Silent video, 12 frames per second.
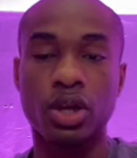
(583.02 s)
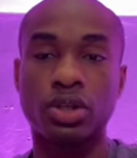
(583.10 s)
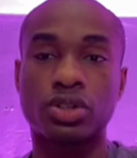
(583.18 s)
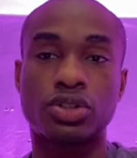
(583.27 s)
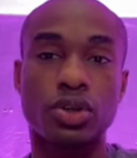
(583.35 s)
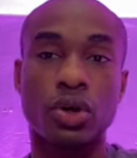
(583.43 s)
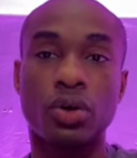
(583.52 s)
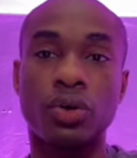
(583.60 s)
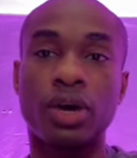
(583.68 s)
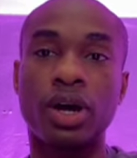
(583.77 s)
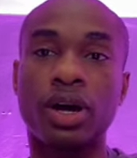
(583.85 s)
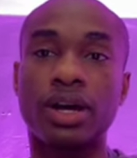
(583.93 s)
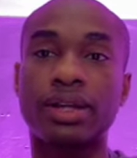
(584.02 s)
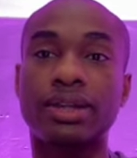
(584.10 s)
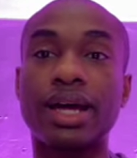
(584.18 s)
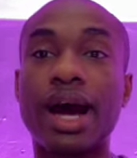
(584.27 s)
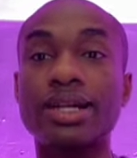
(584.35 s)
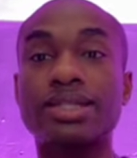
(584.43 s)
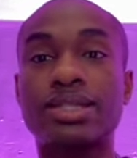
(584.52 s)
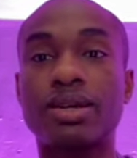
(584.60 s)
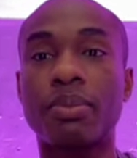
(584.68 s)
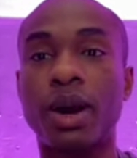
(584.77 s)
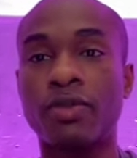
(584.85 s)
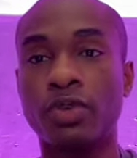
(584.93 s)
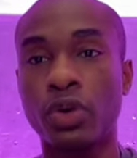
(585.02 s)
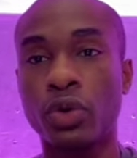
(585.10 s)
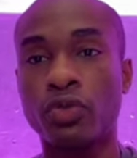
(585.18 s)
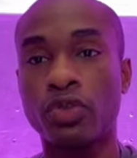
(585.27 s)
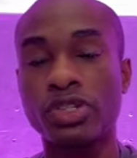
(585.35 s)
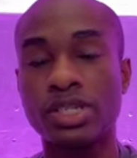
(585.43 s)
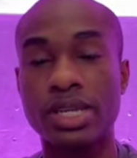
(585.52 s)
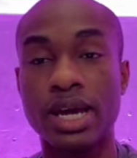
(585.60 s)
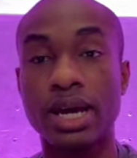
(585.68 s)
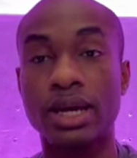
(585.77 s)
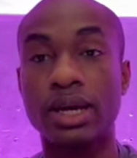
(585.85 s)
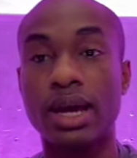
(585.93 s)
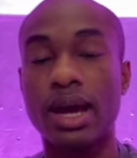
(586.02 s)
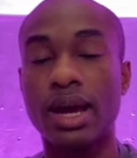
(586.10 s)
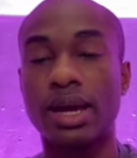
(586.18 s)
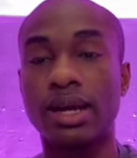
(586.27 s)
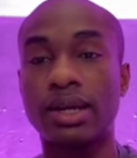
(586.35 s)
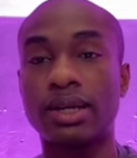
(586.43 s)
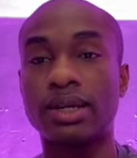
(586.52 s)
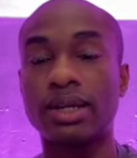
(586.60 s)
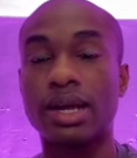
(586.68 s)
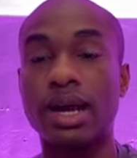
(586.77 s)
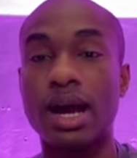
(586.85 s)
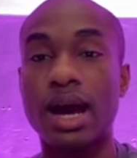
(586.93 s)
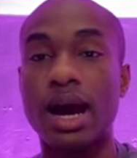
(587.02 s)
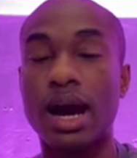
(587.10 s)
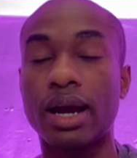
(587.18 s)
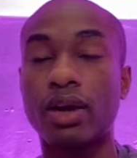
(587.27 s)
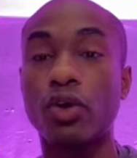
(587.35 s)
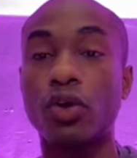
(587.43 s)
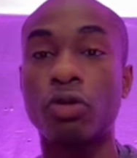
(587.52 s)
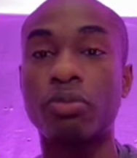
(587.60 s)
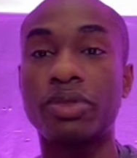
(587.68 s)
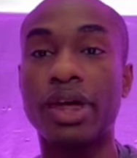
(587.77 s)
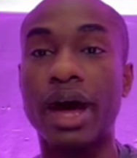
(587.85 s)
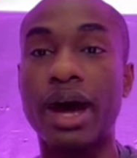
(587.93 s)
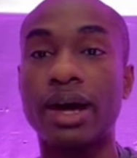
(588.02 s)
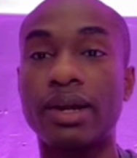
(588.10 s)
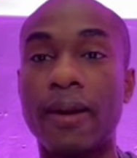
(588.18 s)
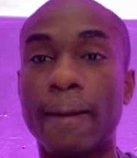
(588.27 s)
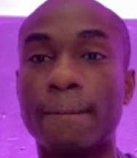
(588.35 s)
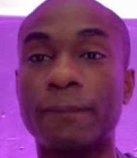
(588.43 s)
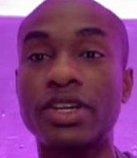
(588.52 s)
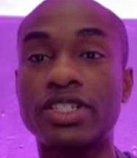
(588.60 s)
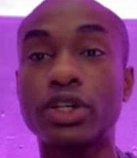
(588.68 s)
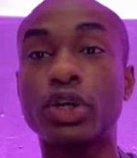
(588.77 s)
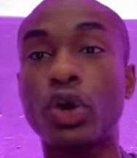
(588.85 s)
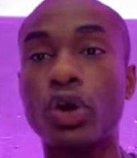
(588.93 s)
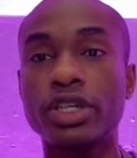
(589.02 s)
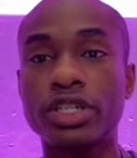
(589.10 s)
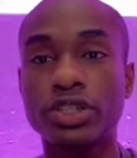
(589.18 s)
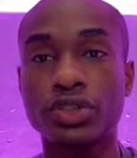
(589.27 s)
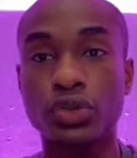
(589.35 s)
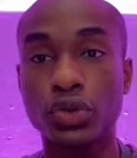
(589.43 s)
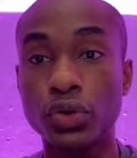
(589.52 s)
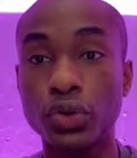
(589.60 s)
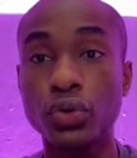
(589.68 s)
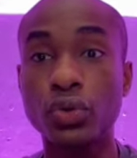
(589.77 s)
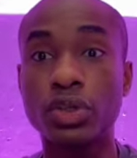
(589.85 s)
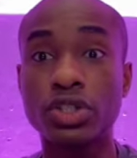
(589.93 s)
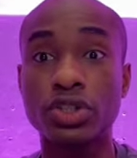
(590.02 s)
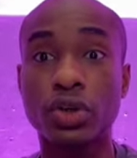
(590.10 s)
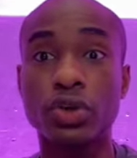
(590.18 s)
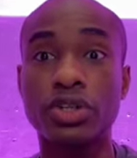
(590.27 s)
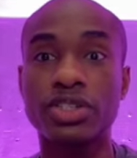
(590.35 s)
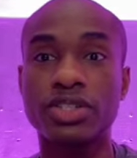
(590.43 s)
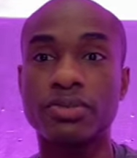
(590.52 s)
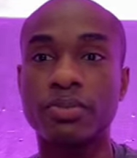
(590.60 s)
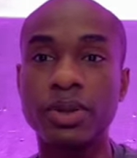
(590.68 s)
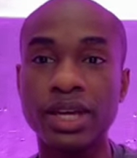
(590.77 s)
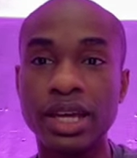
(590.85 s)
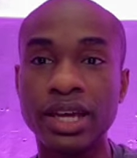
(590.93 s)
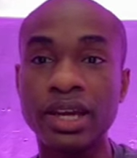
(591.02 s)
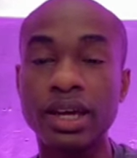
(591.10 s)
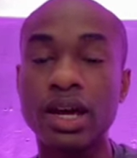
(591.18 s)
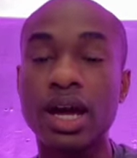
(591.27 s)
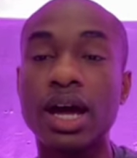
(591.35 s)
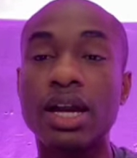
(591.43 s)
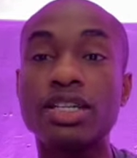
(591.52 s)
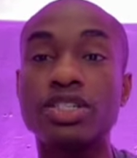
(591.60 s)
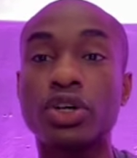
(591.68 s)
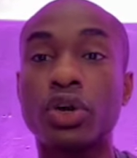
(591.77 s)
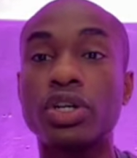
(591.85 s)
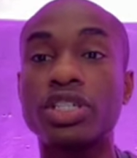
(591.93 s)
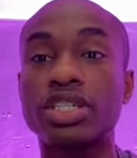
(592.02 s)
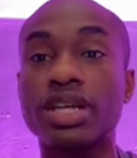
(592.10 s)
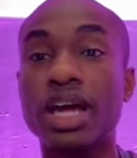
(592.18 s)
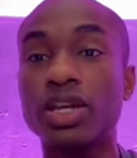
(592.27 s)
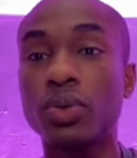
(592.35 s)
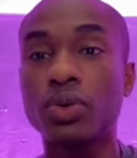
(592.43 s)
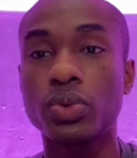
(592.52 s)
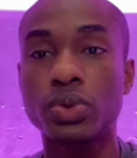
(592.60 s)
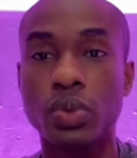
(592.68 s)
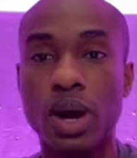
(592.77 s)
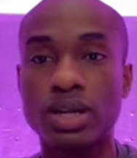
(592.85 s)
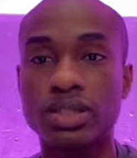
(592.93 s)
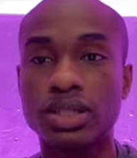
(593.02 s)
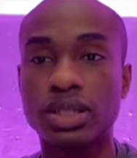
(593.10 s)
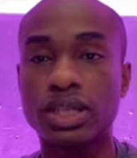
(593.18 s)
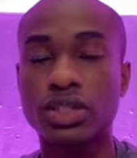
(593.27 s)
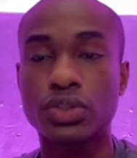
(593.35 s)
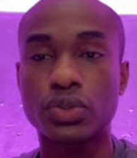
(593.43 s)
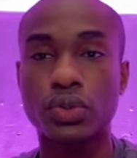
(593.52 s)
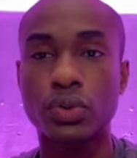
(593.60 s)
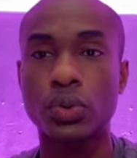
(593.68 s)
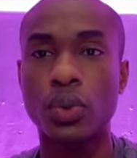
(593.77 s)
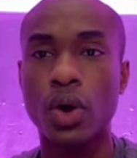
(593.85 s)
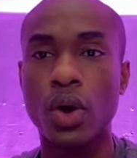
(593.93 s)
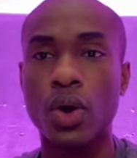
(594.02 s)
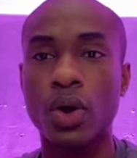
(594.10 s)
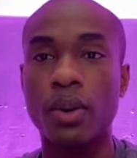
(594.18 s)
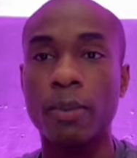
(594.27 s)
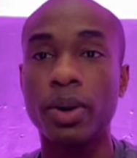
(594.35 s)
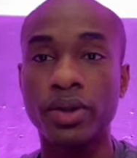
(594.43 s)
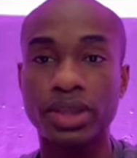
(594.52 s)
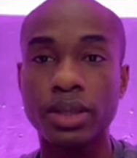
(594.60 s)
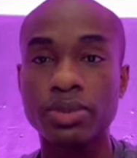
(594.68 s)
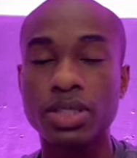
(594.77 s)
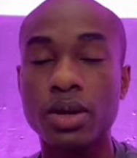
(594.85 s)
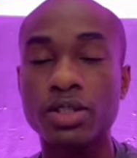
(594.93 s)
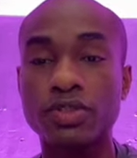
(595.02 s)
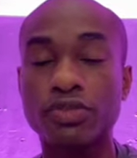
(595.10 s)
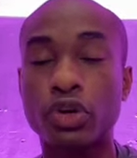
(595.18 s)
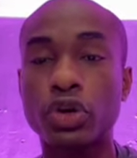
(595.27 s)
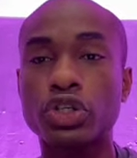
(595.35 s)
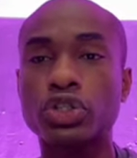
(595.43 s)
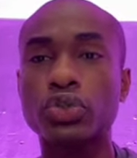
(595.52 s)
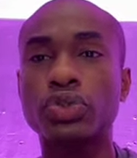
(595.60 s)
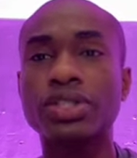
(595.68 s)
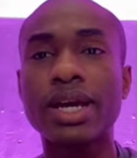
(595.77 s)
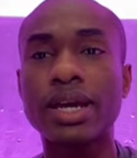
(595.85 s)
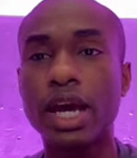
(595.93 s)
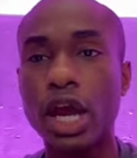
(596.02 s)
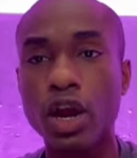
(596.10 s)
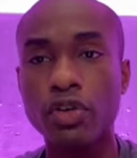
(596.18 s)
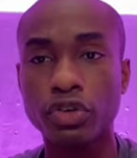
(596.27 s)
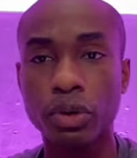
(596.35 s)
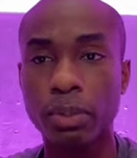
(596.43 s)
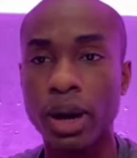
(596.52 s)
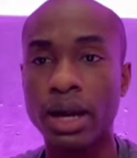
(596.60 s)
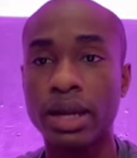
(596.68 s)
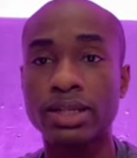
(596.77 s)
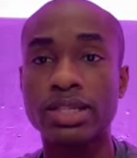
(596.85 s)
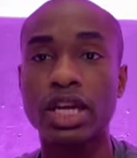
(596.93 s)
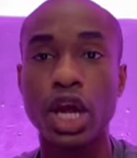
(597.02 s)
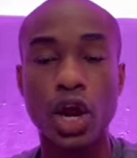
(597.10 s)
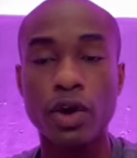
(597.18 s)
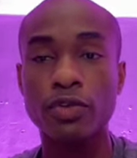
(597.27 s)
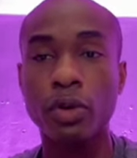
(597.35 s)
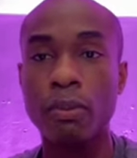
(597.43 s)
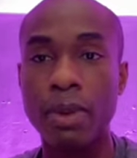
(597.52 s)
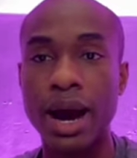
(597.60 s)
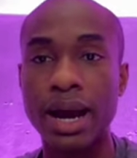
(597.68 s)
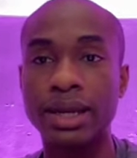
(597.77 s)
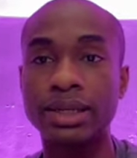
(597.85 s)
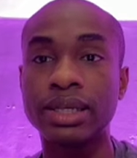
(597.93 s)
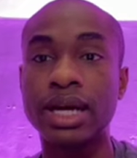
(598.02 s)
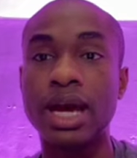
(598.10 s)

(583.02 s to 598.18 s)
So that's my video for today and I hope that this encourages you, this encourages me, this encourages anyone who's watching this to put themselves first, to take care of your body, take care of your mind